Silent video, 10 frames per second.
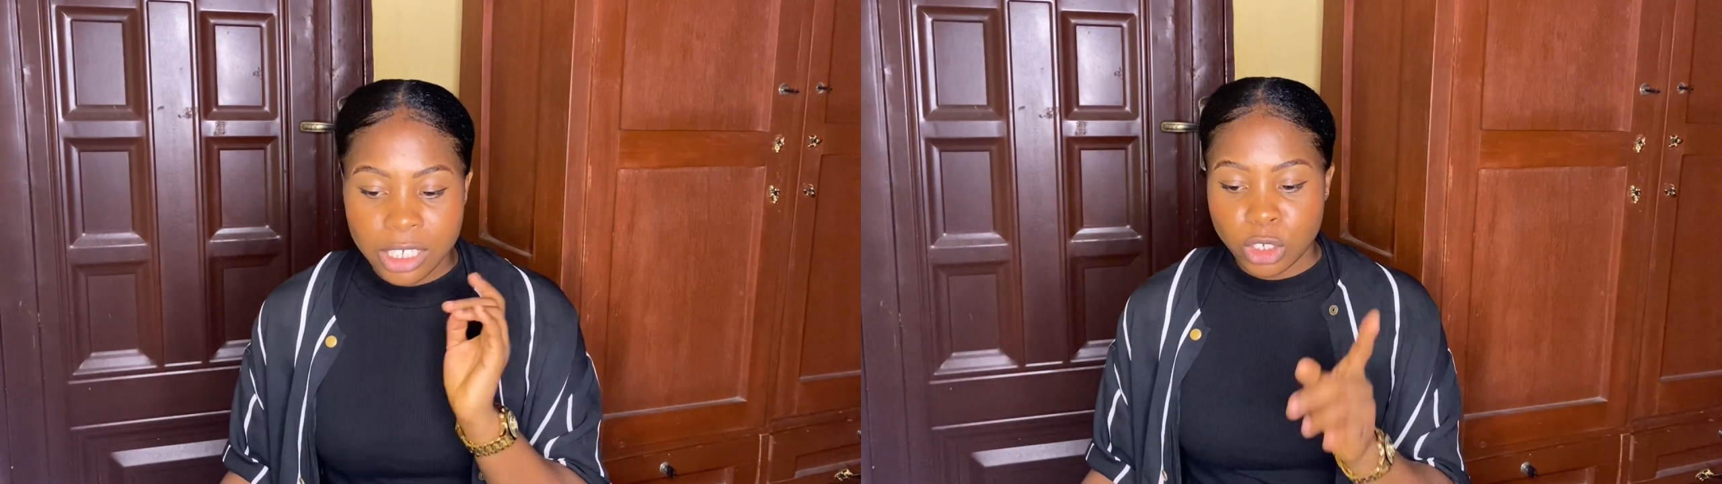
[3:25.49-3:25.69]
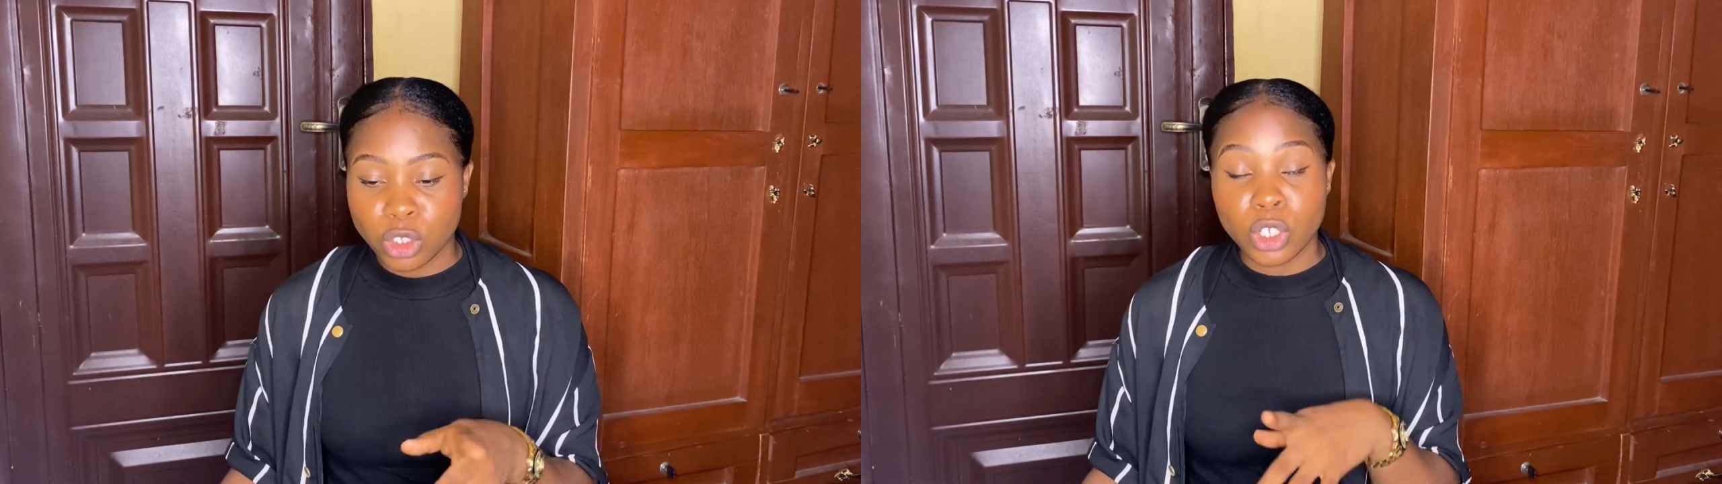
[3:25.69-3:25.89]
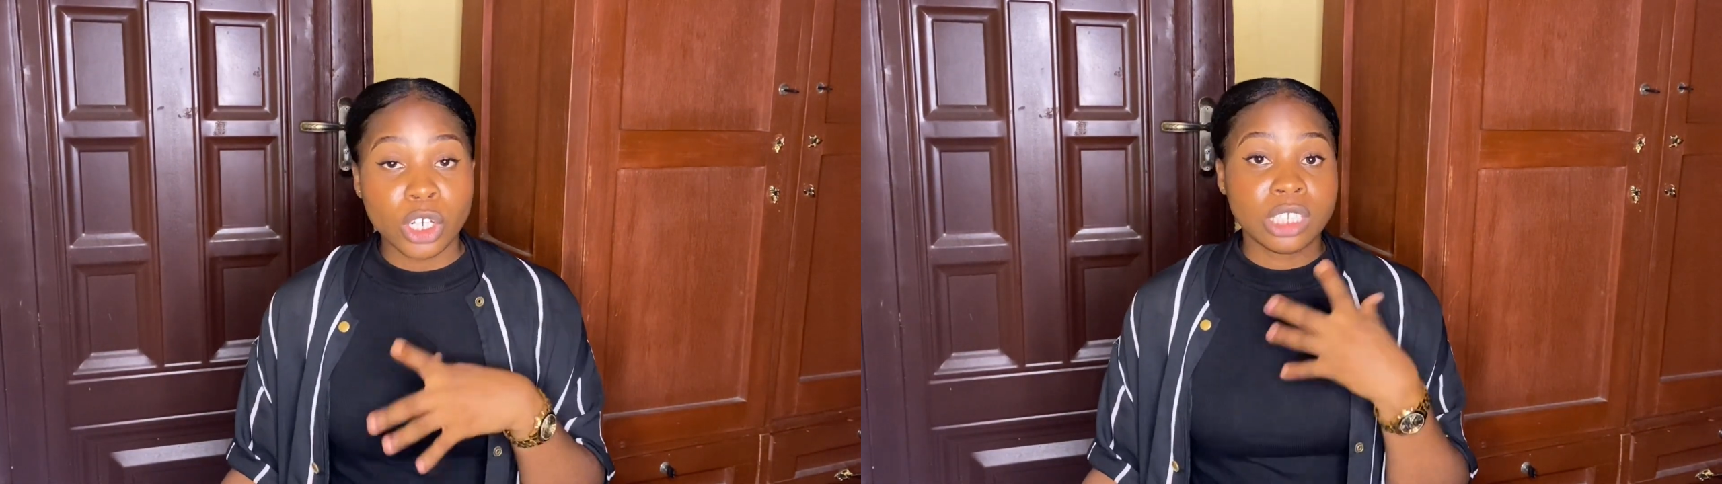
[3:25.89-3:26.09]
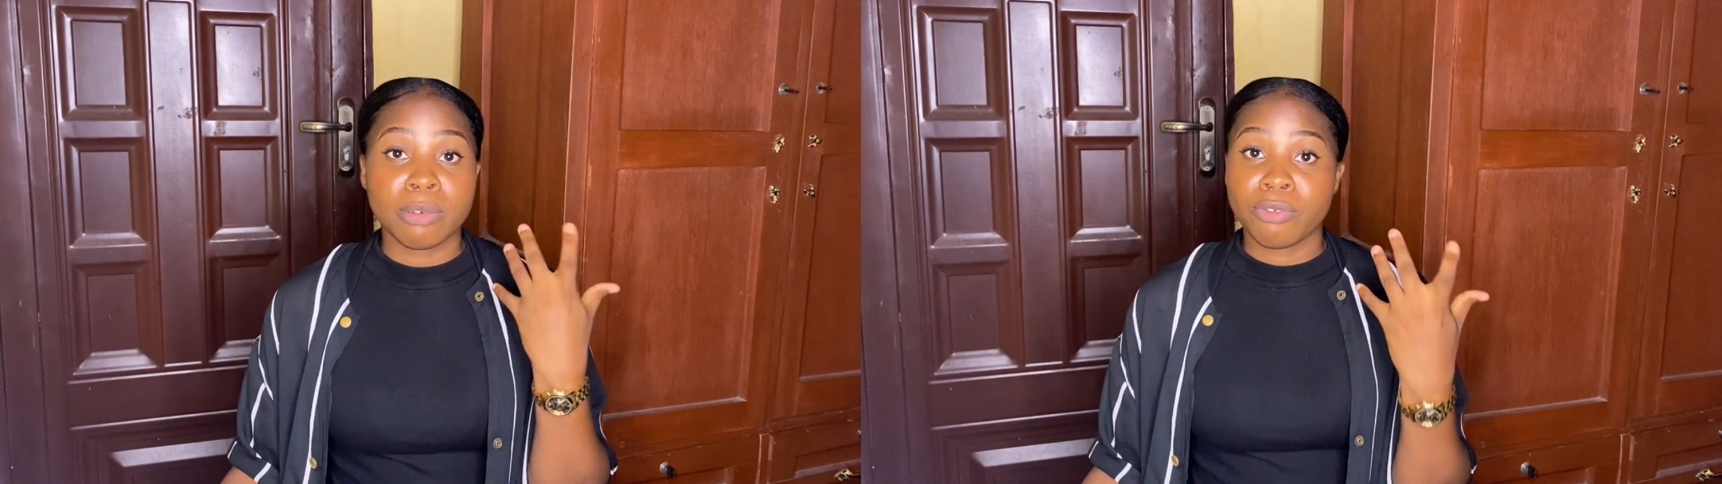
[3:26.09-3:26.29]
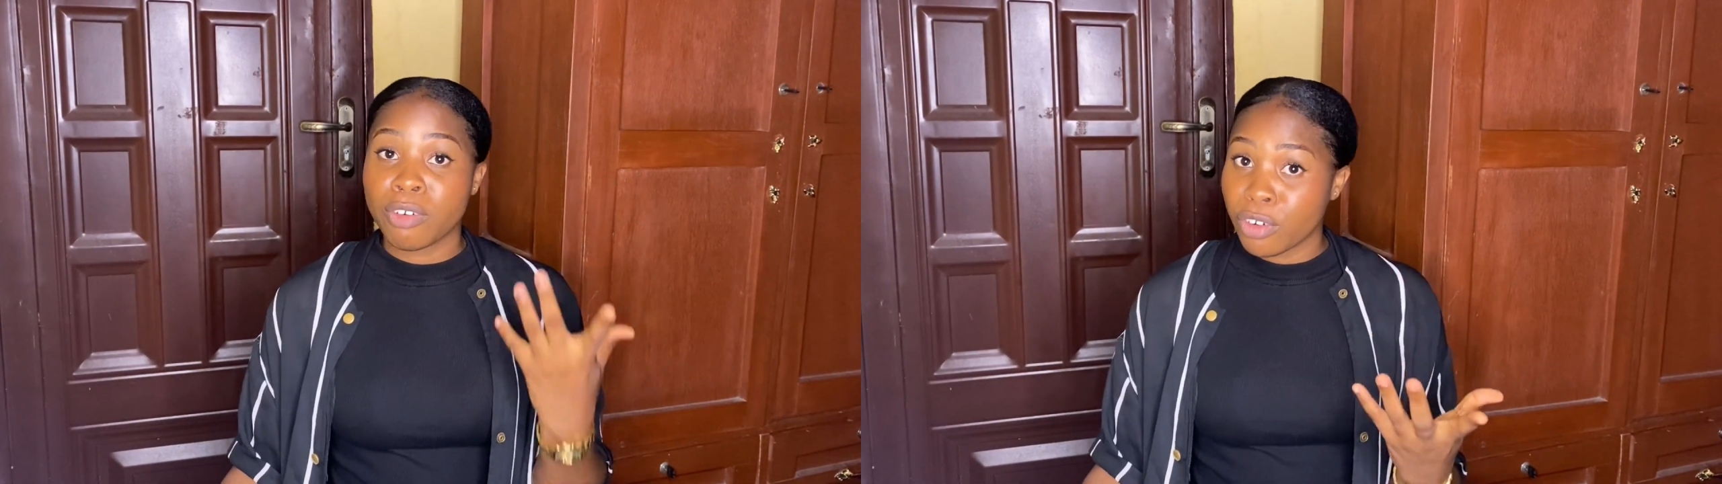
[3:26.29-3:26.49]
is not going to be
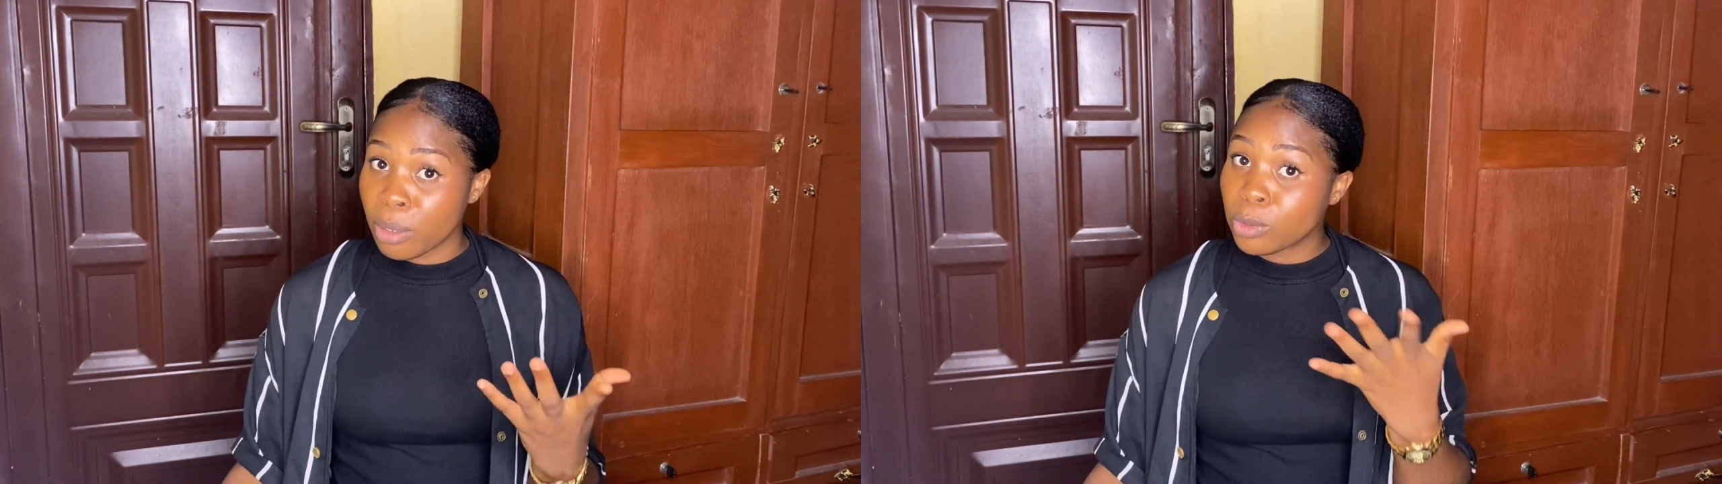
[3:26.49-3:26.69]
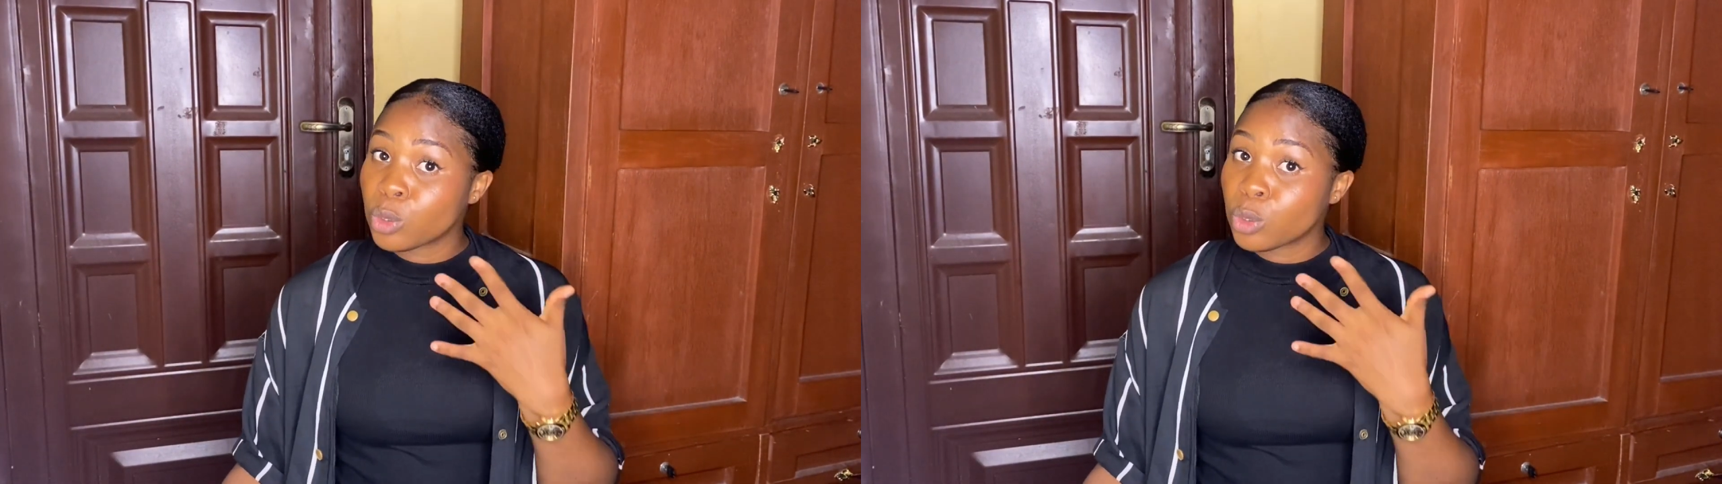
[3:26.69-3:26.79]
favorable